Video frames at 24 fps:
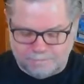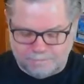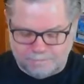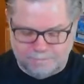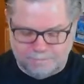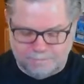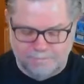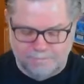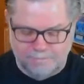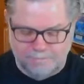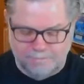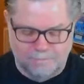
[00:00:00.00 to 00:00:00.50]

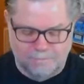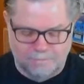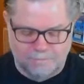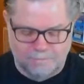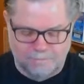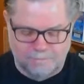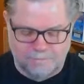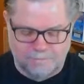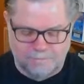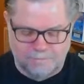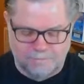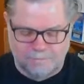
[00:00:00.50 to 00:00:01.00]

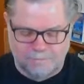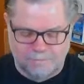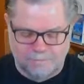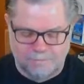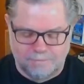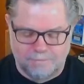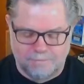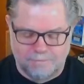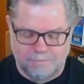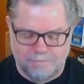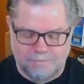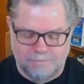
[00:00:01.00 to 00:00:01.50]

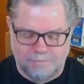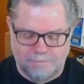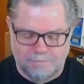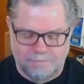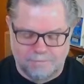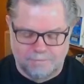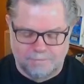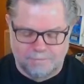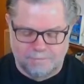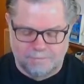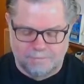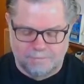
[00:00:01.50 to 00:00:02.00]

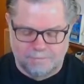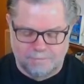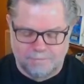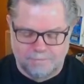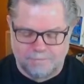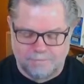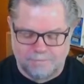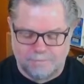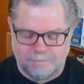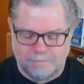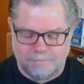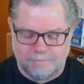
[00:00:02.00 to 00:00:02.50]

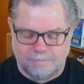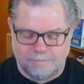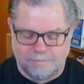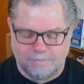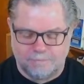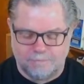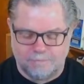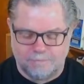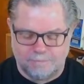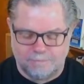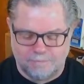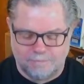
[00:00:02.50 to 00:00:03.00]

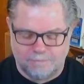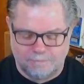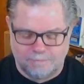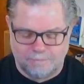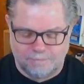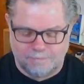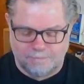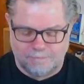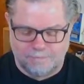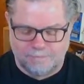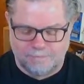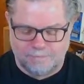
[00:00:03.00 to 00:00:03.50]

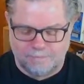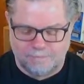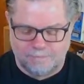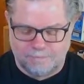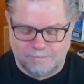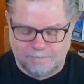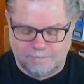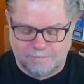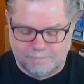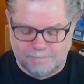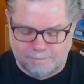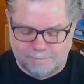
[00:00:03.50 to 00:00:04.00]

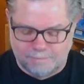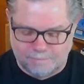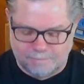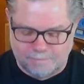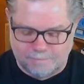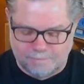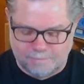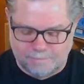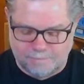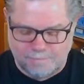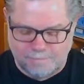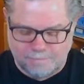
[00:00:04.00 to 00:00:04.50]

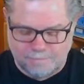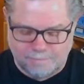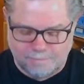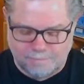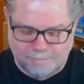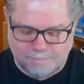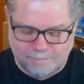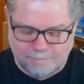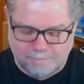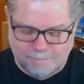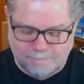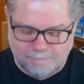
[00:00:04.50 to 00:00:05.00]

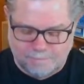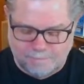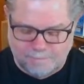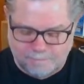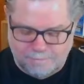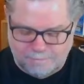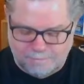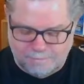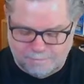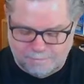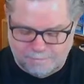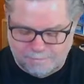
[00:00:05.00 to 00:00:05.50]

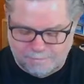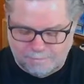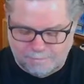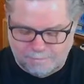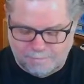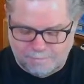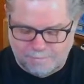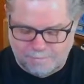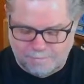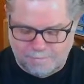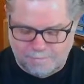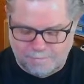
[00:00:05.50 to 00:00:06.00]

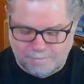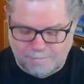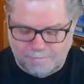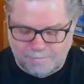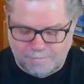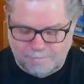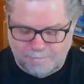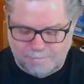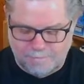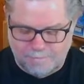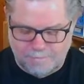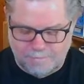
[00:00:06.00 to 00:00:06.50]

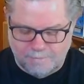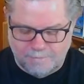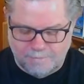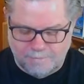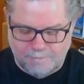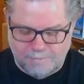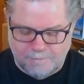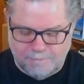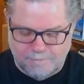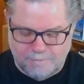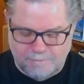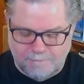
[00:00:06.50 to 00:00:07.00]

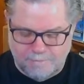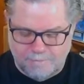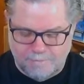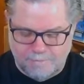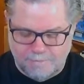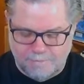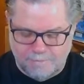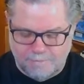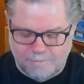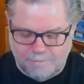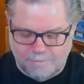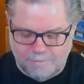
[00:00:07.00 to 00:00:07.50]

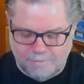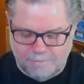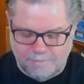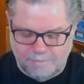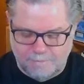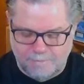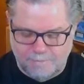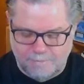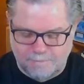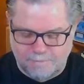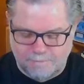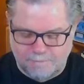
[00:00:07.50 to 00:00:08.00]
[no speech]